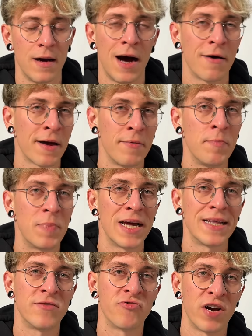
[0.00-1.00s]
How can we play
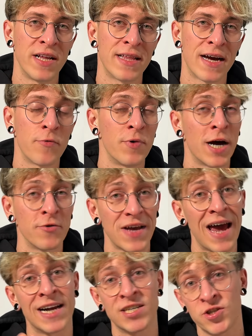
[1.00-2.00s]
a Drain deck
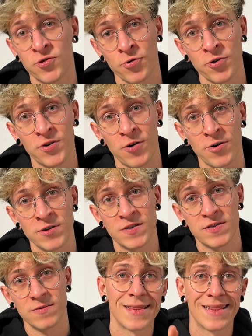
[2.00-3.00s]
without Extort
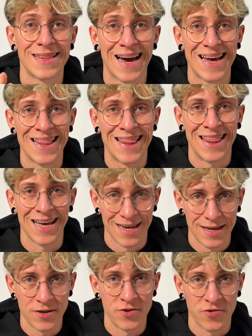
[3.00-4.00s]
cards? Tithe
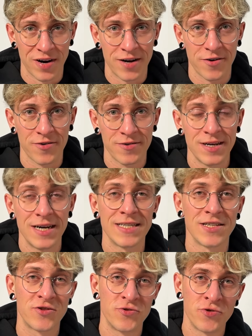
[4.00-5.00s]
Drinker.
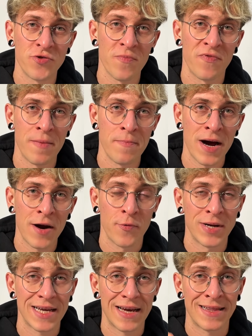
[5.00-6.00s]
It's a 2-drop vampire
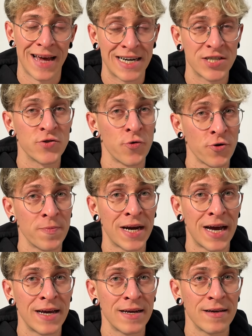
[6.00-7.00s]
with the Extort
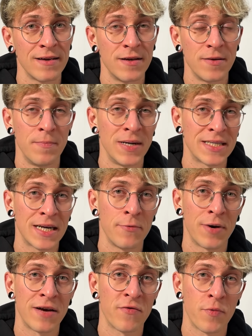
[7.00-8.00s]
mechanic. Basically,
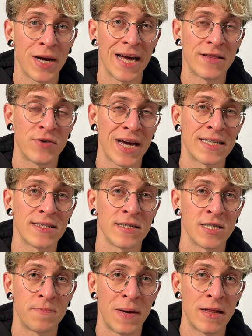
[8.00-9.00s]
whenever we get to cast a
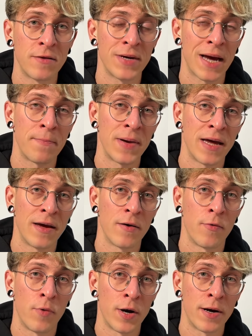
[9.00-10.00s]
spell, we can pay
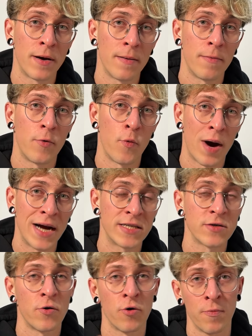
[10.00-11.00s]
1
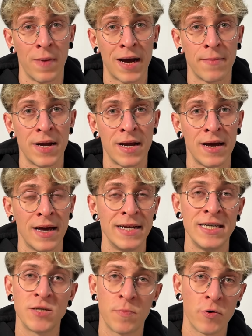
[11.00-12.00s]
white or black mana and
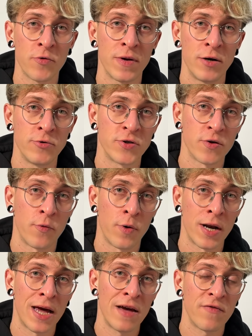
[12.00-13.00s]
each opponent will lose
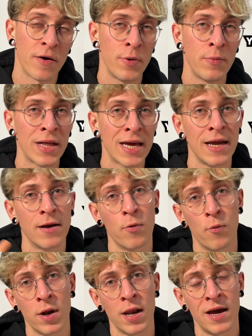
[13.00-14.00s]
1 life and we will gain
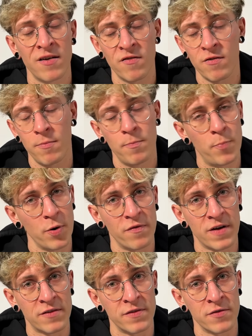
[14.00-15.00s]
1 life.
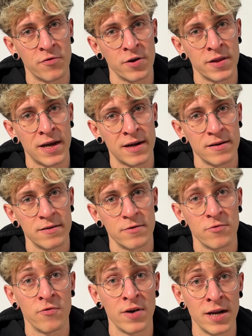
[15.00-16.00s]
Perfect fit for the deck.
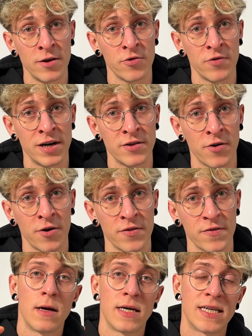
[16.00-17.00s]
Really underrated card.
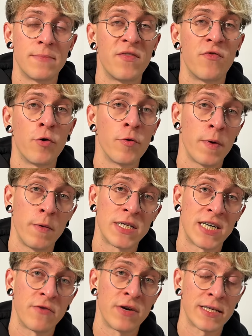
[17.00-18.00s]
Said before, we will
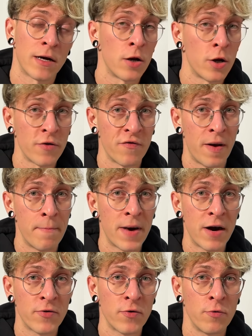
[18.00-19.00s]
generate a lot of
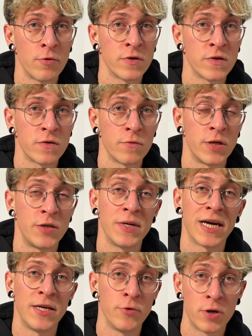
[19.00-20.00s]
vampire tokens, which we
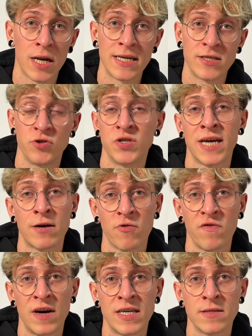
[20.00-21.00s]
can utilize to
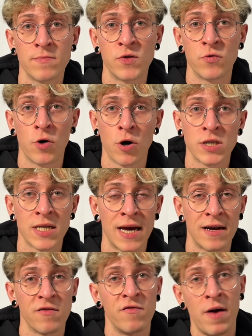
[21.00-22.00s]
sacrifice them to cards
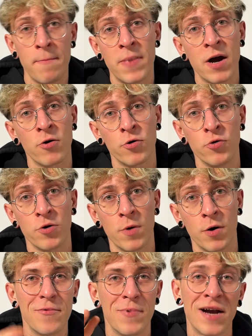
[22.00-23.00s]
like Vampire
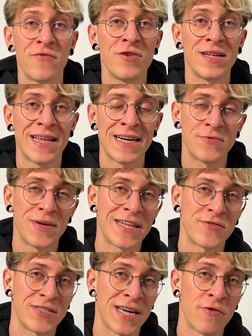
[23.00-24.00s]
Gurmo. Whenever he attacks, we
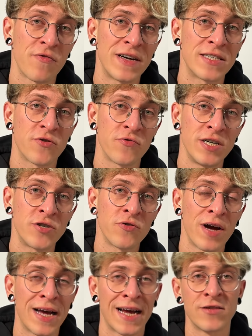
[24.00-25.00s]
get to sacrifice a
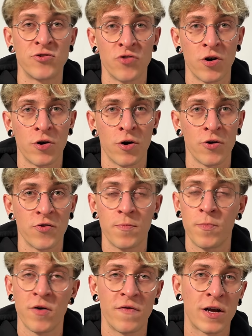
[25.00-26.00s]
creature and get to draw a card.
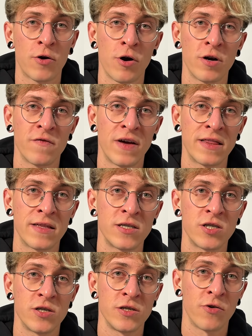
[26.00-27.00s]
Perfect card
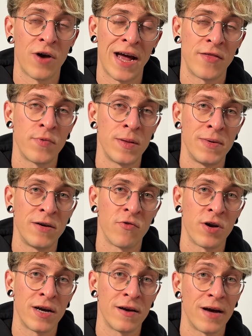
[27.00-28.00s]
advantage. Your hand will be
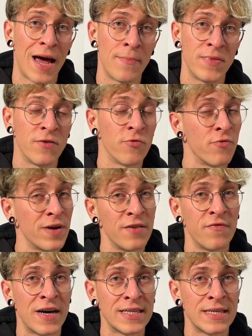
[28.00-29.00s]
running empty really
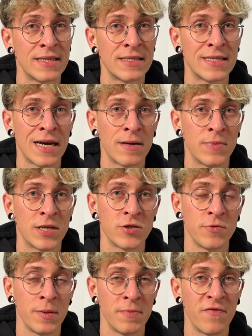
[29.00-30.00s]
fast in this deck
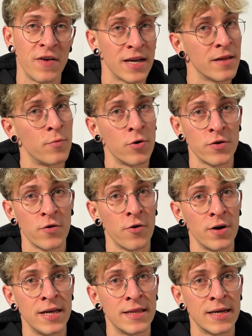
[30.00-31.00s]
because you will be filling the board
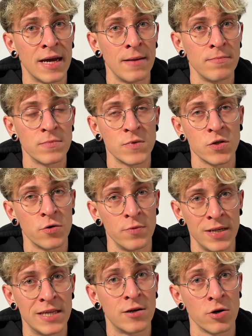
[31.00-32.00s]
early in the game, so
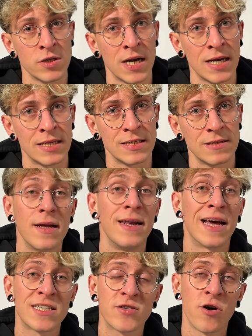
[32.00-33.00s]
we need cards like this.
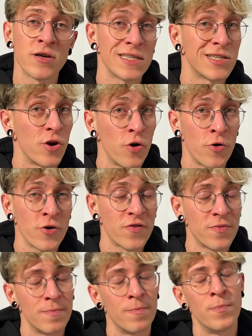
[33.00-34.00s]
Next card is a Lord,
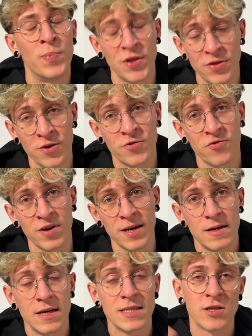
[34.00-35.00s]
but not
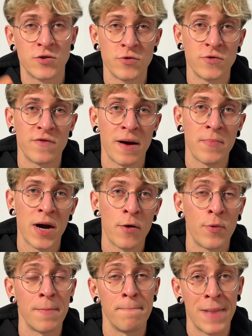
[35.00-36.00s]
really. It's a 2/2 vampire
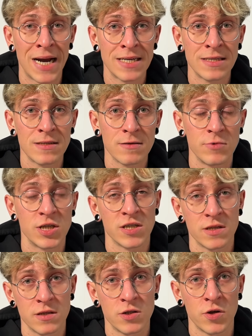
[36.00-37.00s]
with Menace, which
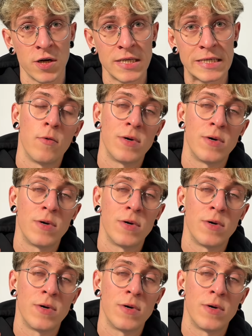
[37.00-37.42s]
is solid.